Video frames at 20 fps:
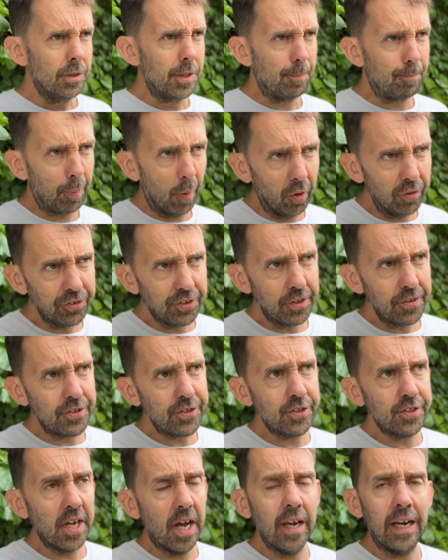the bond and
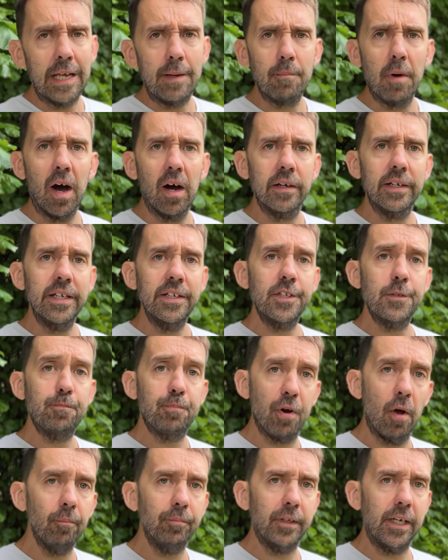sterling markets
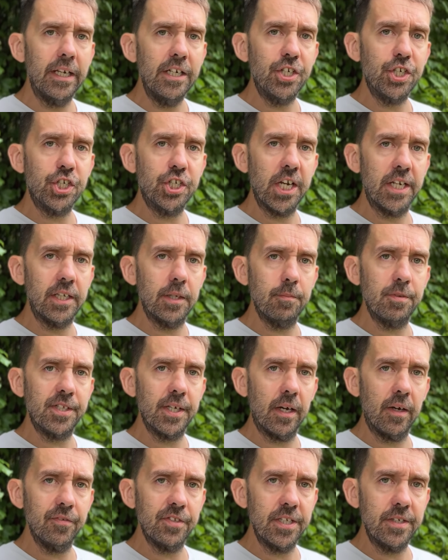promptly shit
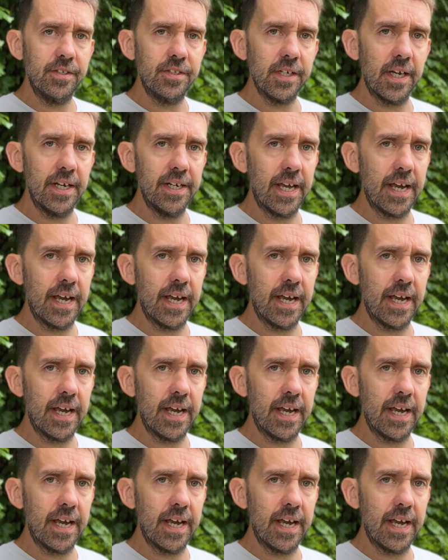themselves inside